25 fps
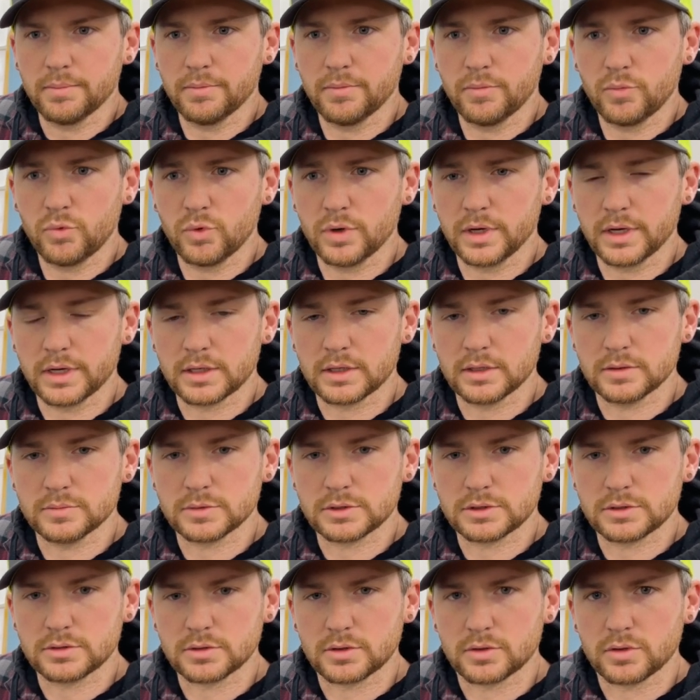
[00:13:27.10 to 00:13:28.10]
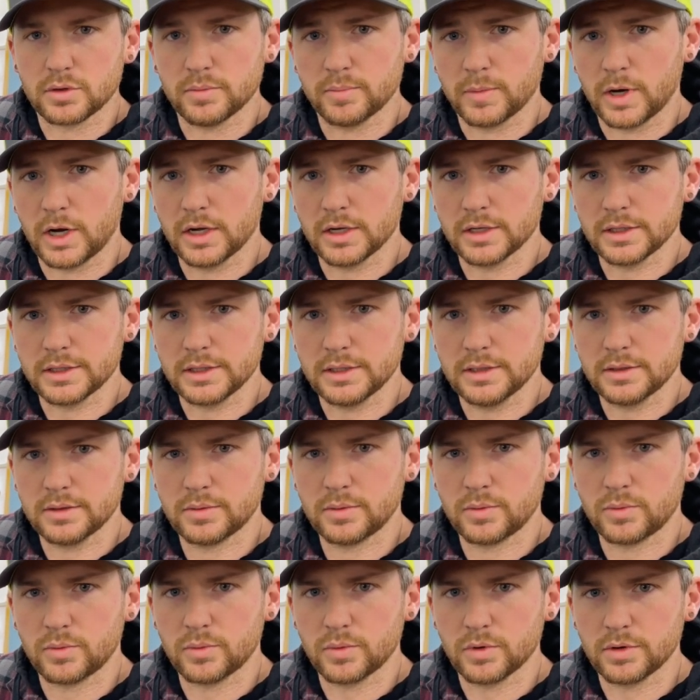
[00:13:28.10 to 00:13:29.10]
When it comes to Chromoly,
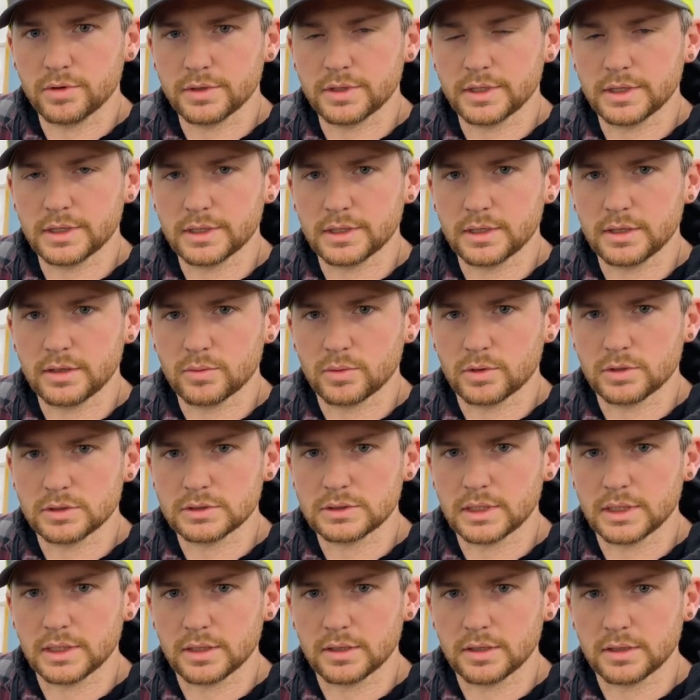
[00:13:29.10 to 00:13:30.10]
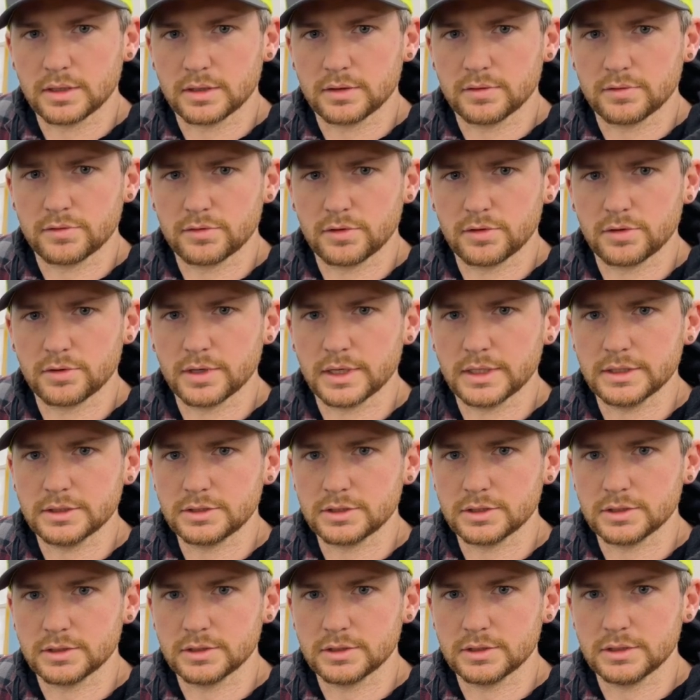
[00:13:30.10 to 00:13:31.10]
one thing that you want to take into
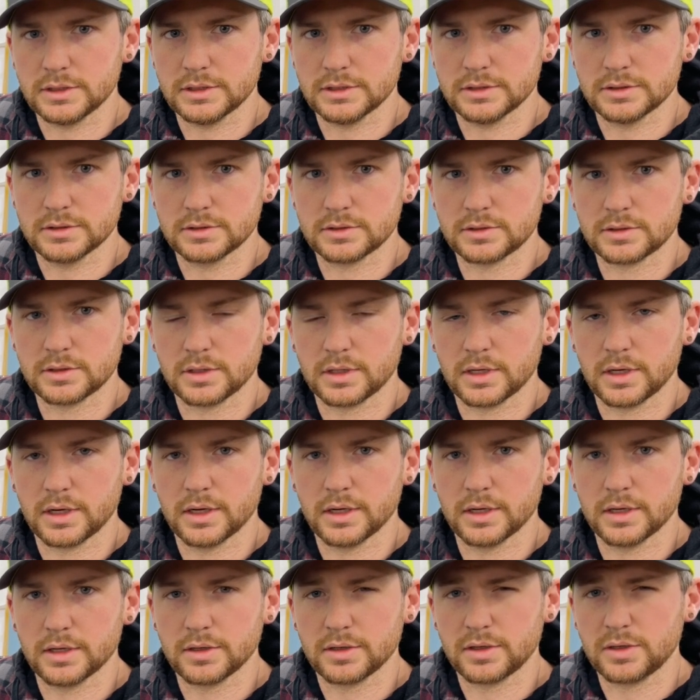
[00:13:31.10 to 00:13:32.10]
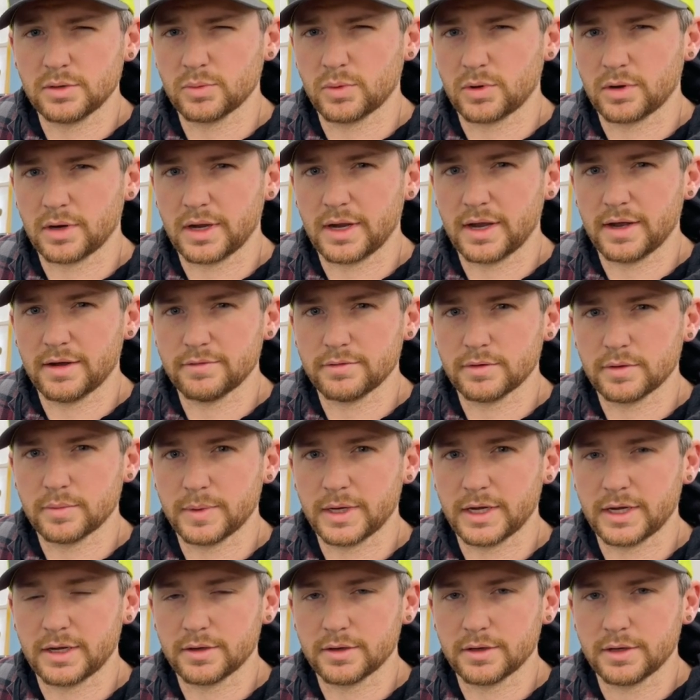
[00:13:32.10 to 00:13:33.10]
consideration is you want to have
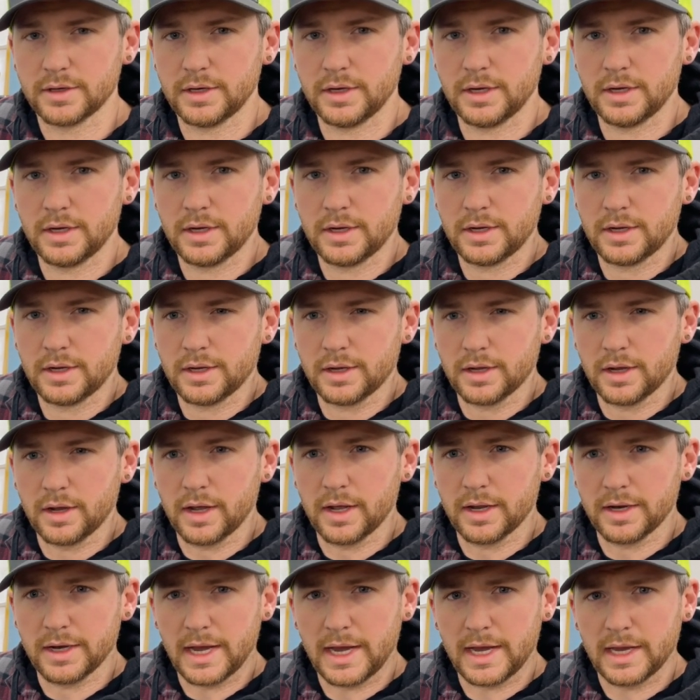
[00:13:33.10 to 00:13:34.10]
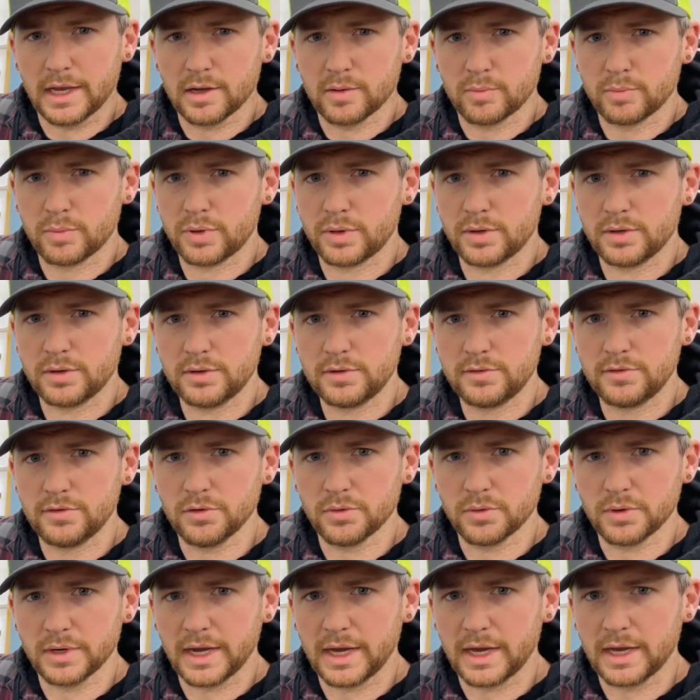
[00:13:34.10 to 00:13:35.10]
about an amp to
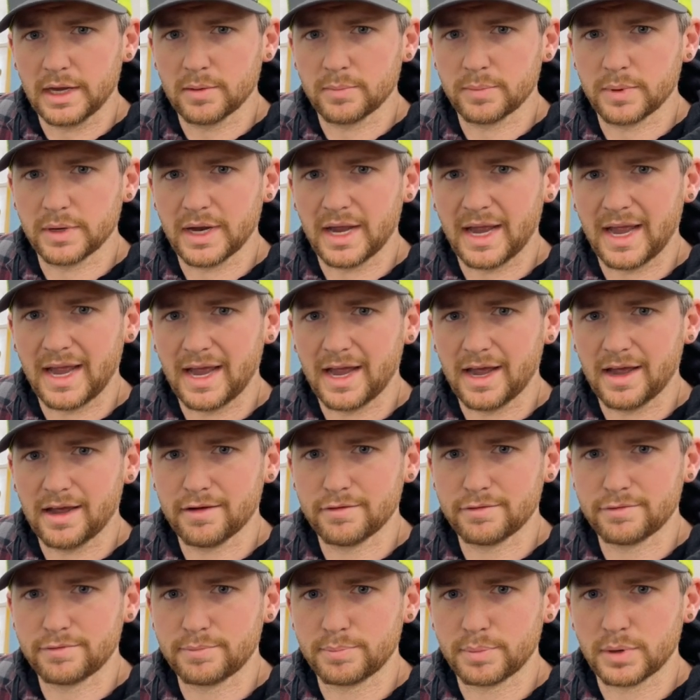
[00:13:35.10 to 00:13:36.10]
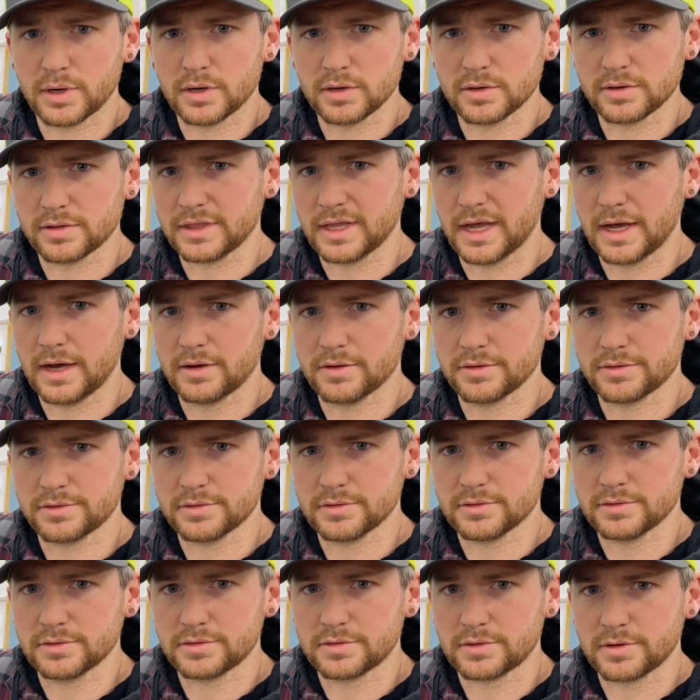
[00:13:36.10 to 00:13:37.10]
an amp and a half per
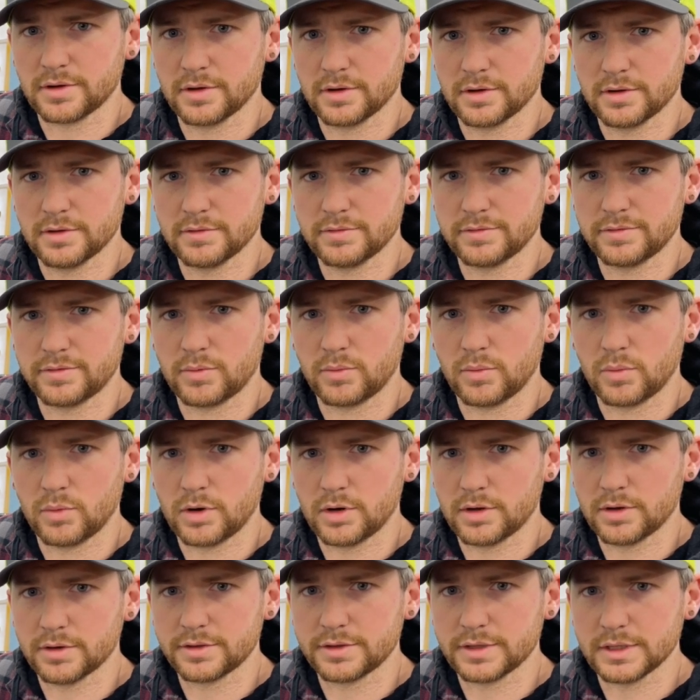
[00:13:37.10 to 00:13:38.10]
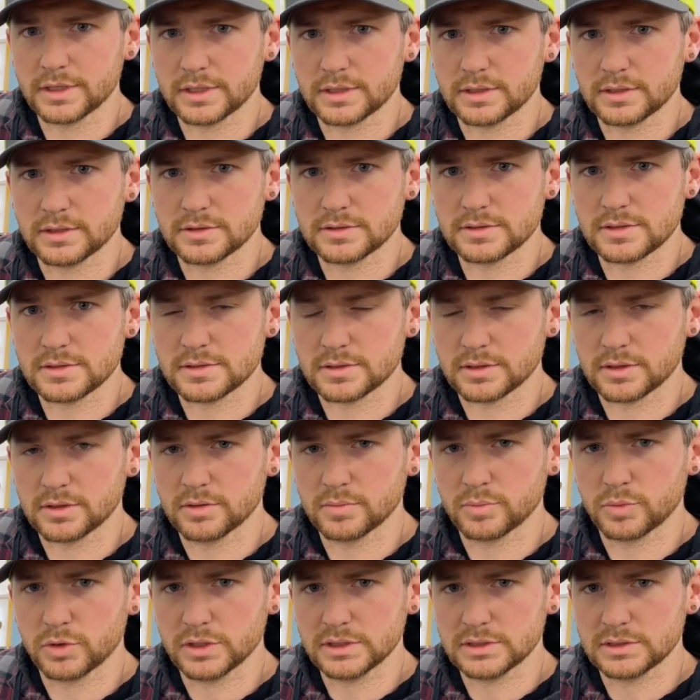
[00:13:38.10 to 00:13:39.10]
thousandths of wall thickness is a good
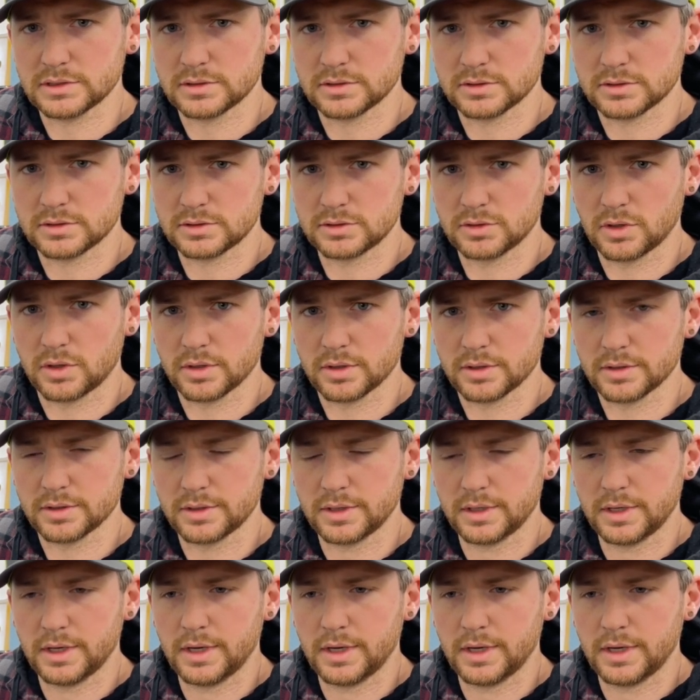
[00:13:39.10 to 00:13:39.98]
place to start.